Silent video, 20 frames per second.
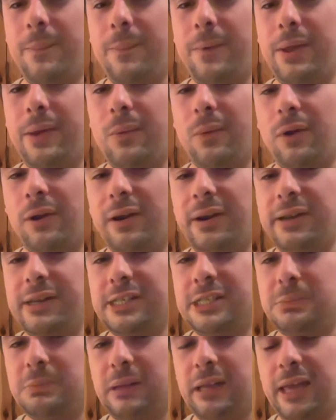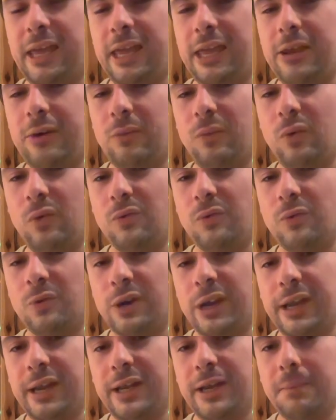we want to display
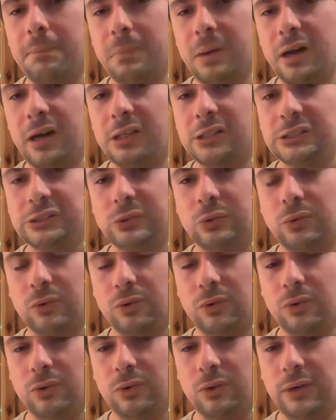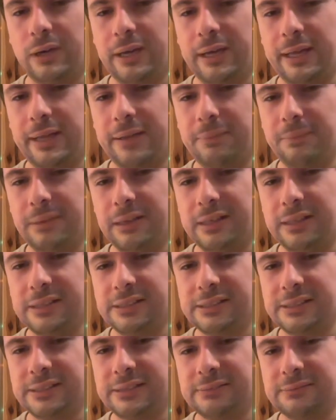Wolverine masked or
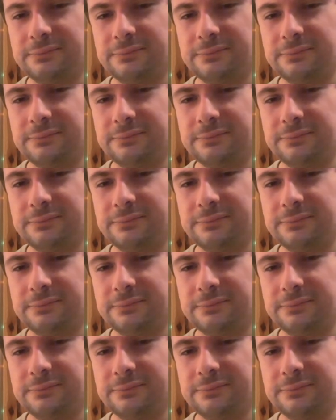unmasked.